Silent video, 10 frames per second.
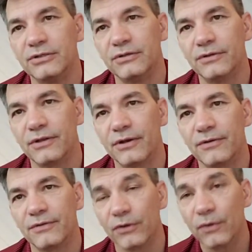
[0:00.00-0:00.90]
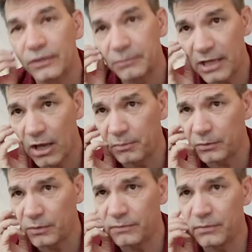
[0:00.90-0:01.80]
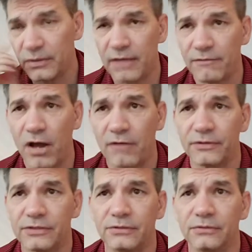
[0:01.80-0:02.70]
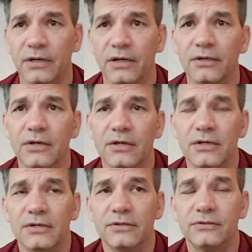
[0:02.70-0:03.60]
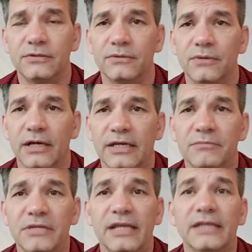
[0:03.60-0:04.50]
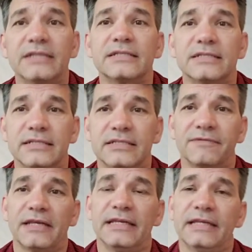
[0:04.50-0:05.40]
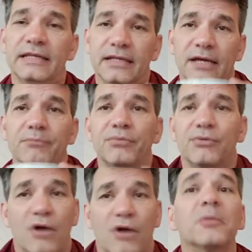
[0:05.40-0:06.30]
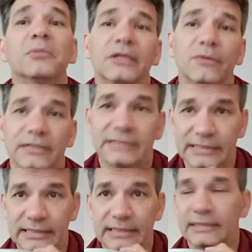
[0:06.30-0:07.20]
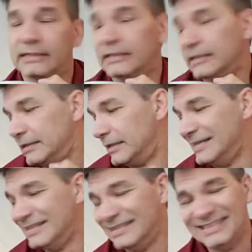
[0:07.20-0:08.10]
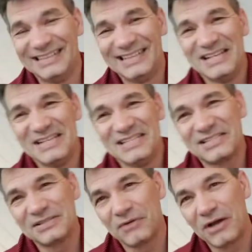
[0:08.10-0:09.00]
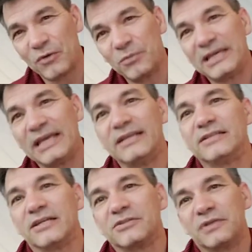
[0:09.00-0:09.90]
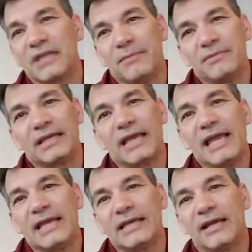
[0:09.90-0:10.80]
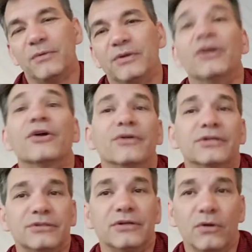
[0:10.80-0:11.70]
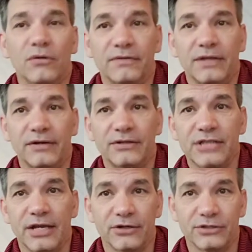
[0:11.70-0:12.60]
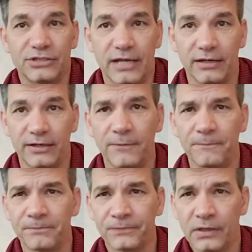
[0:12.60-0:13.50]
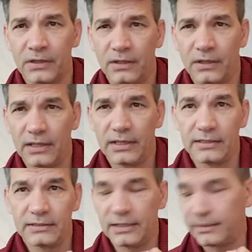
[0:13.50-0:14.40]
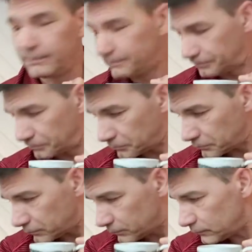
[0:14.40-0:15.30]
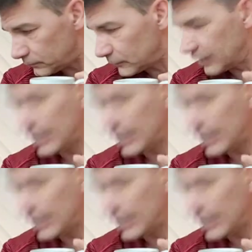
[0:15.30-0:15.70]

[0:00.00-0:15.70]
They're going to be helping me. They've offered to give me any assistance if I need it, and I'm probably going need it. So I will be getting in touch with M and the Gang, and I would encourage you to go over there and check her channel out. And yeah,